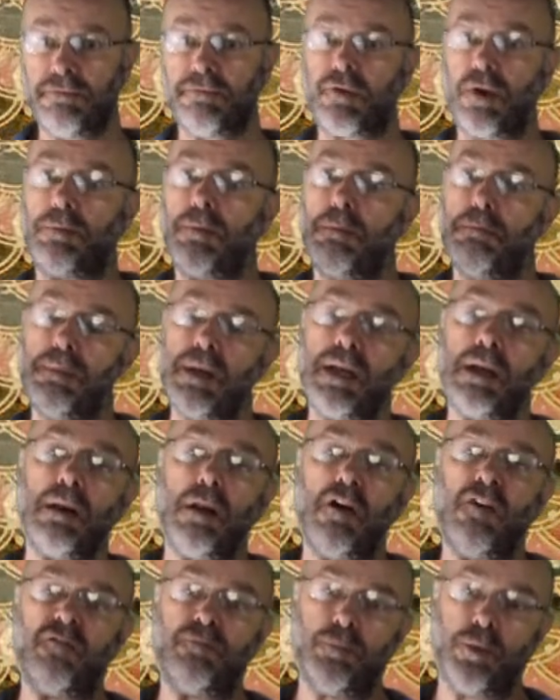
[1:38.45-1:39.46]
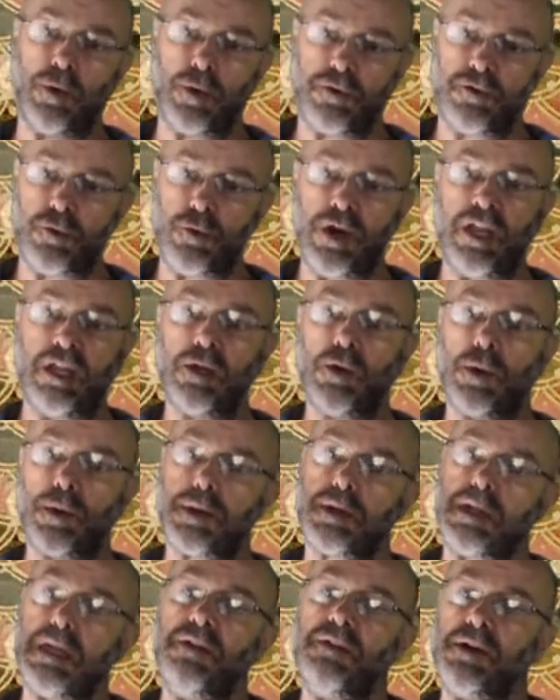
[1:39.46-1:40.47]
from the middle of Book 3, you'll
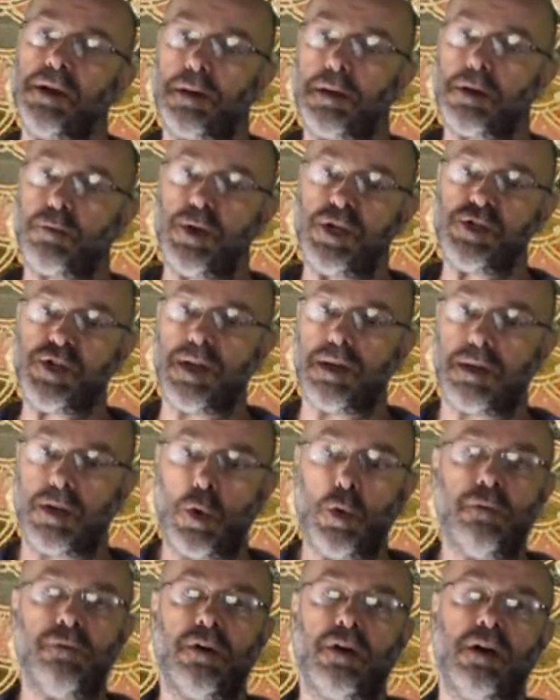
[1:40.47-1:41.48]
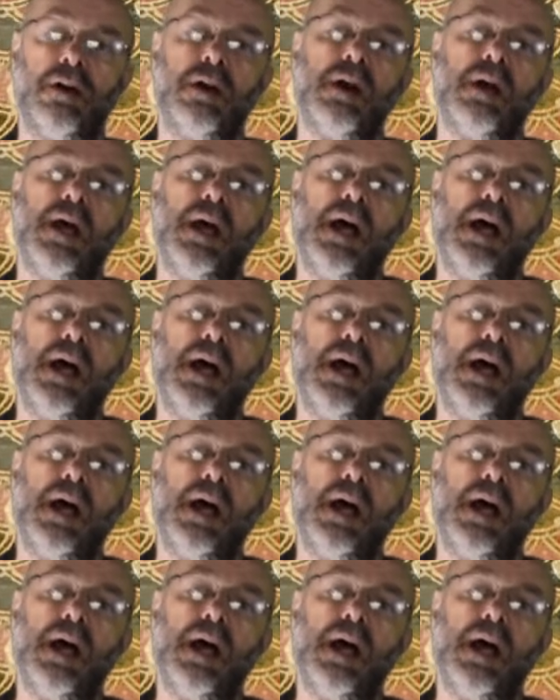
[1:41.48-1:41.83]
see that it switches over